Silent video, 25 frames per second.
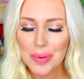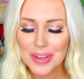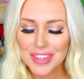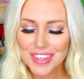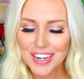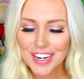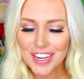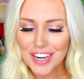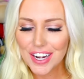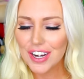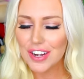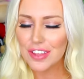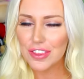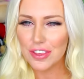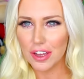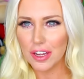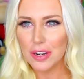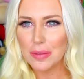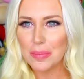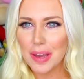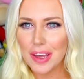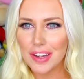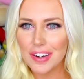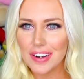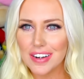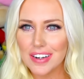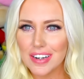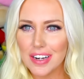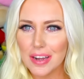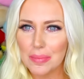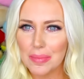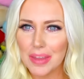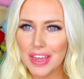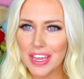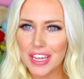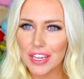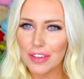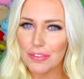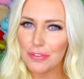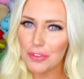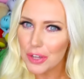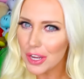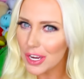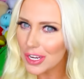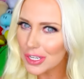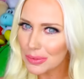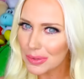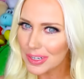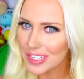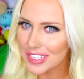but then I kind of thought about it and I'm like, if you
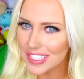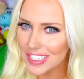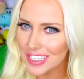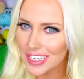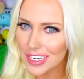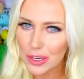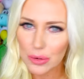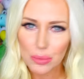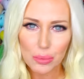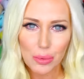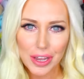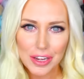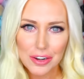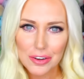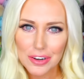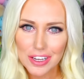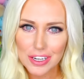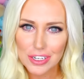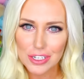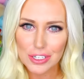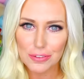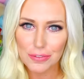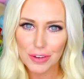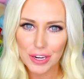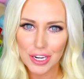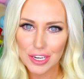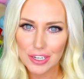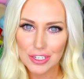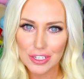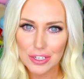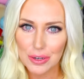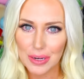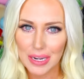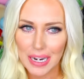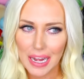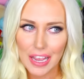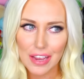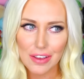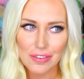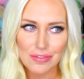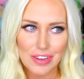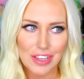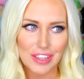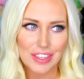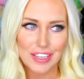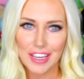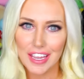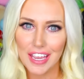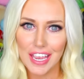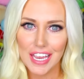guys want to see it, why don't I just fucking do it? I have
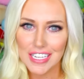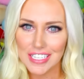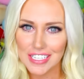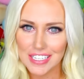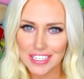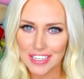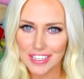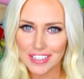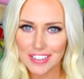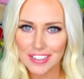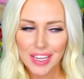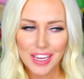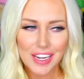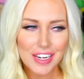nothing against it.